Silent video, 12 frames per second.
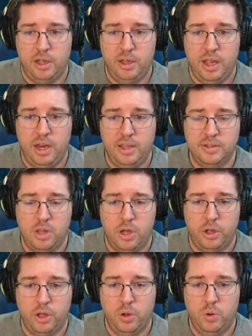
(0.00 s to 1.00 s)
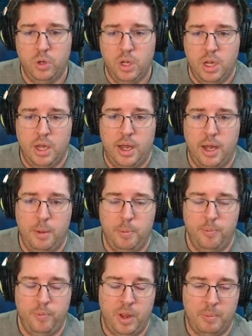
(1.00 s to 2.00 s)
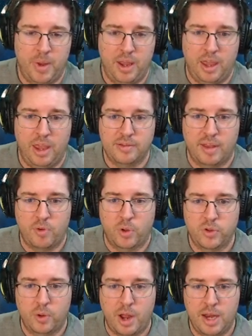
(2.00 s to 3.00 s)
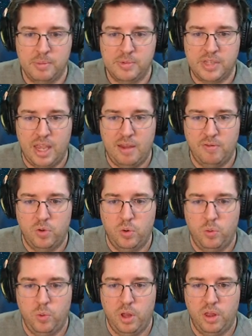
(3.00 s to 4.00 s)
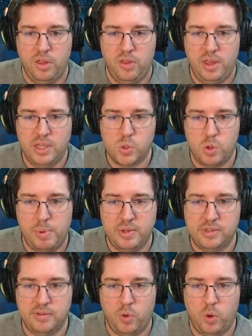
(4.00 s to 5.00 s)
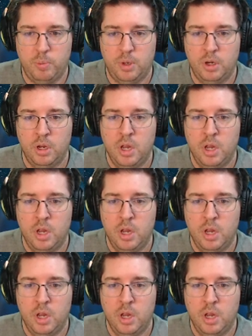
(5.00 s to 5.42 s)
and his long coat. In my case, I've also got him saved with these 3 pieces of equipment.